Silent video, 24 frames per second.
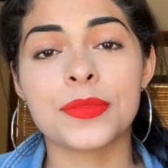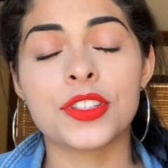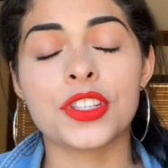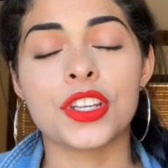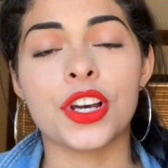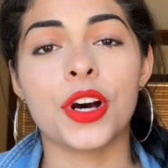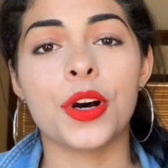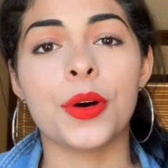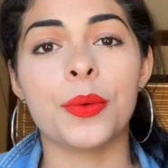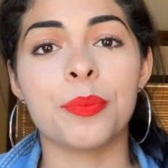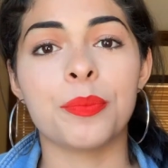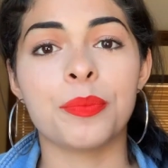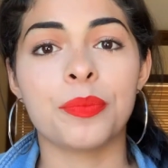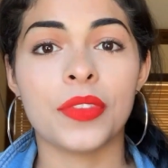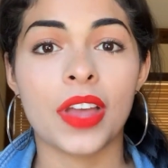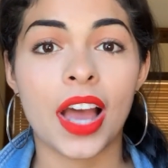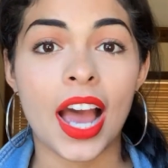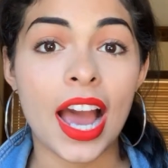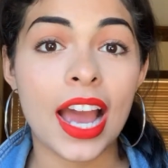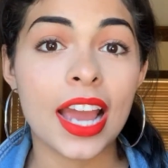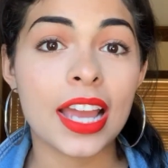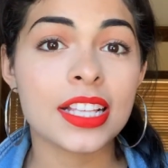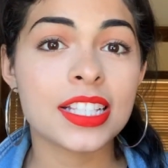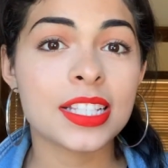So
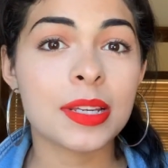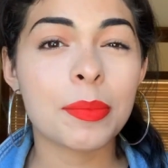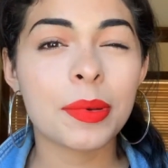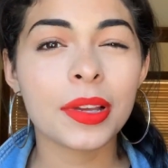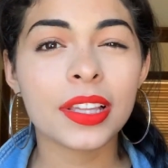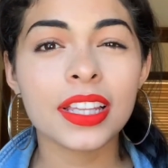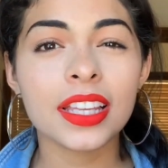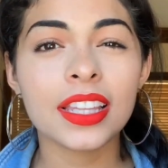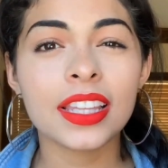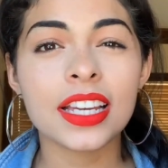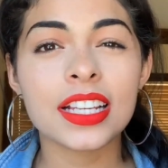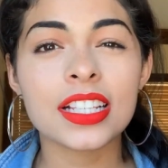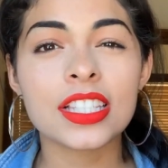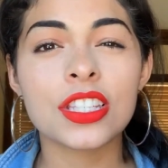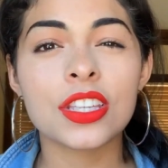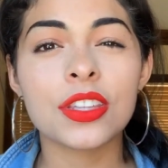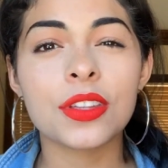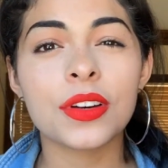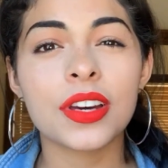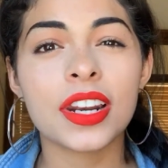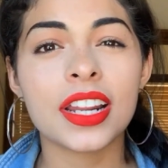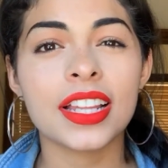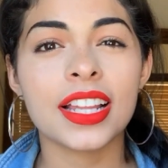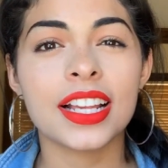I typically like to
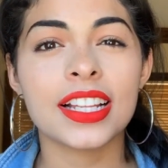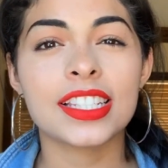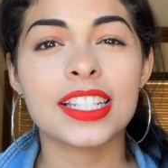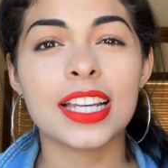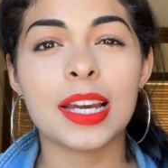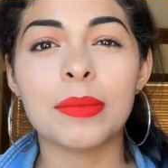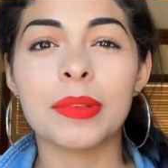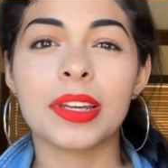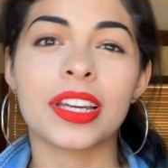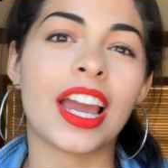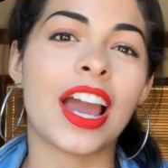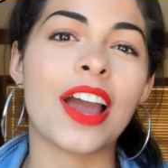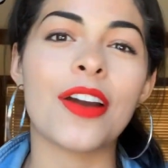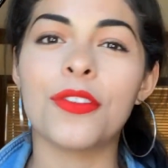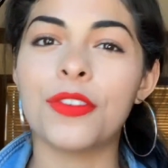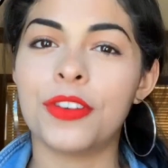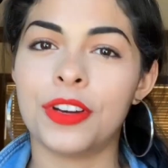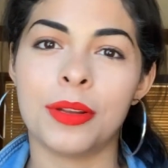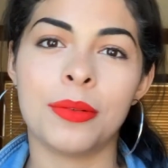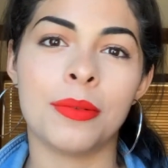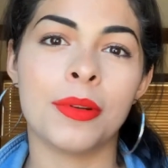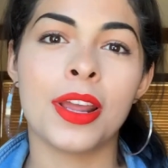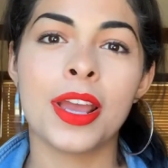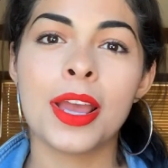do it at that time. Like, I
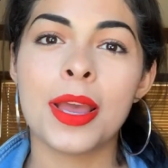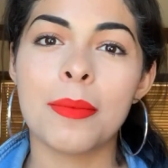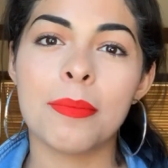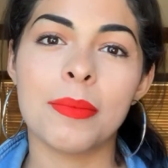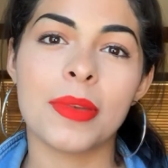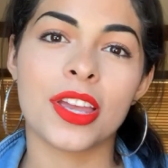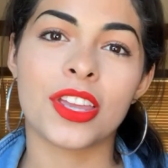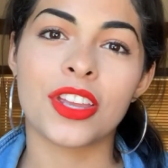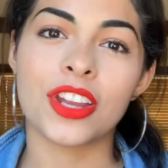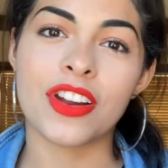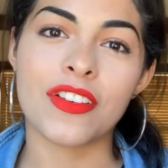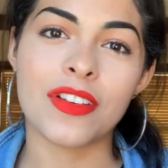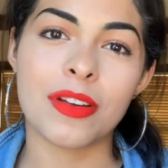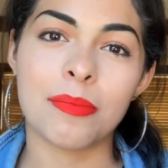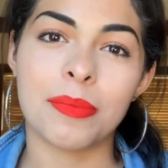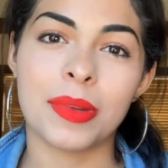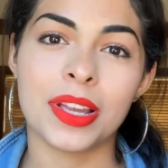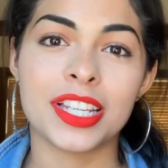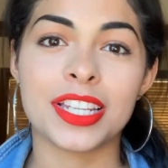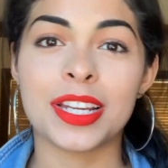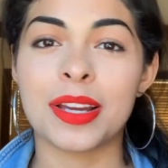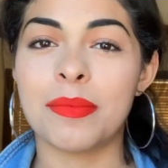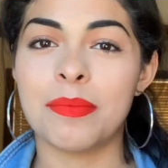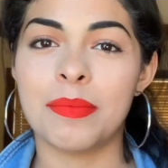wouldn't make your event
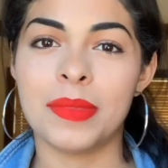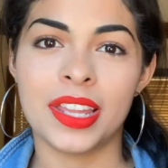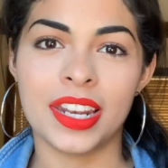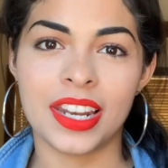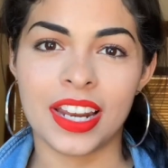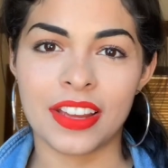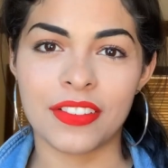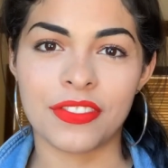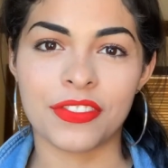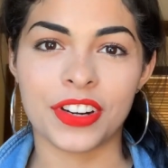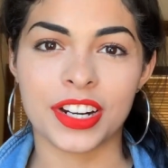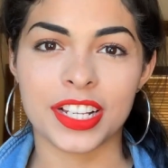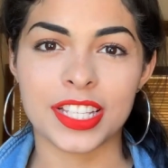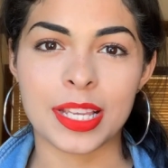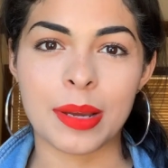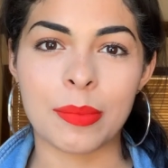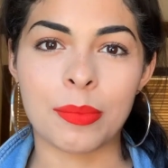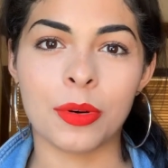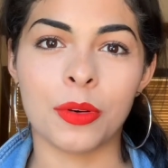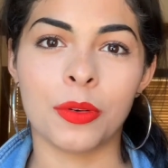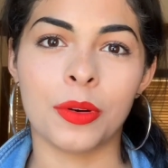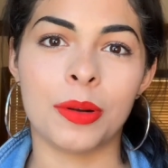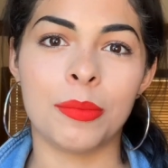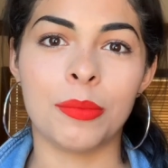page at midnight, for
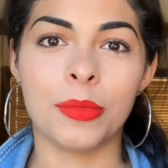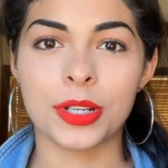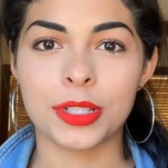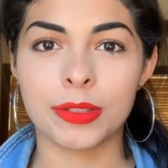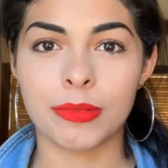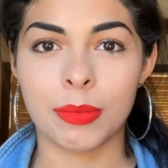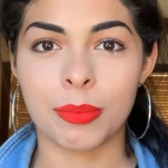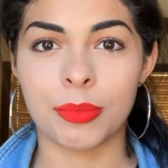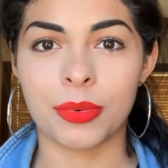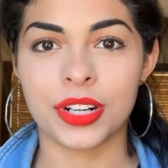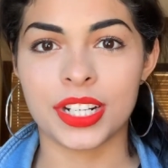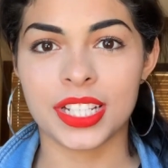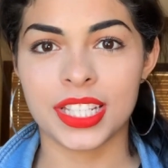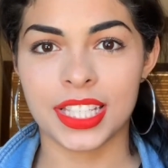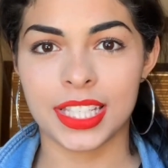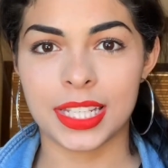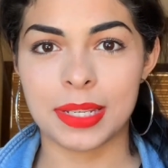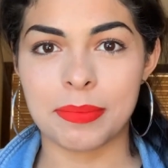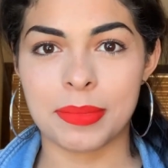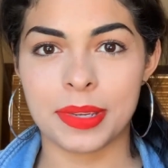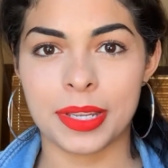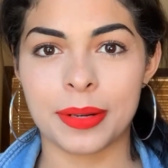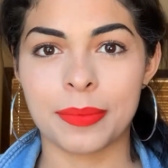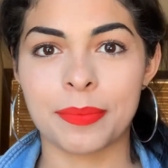example, when most people are
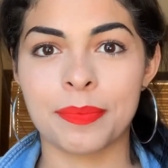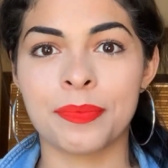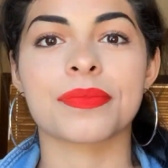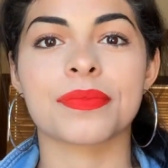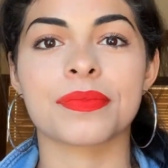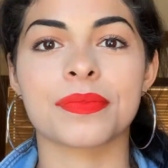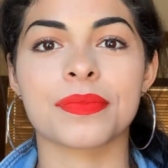sleeping.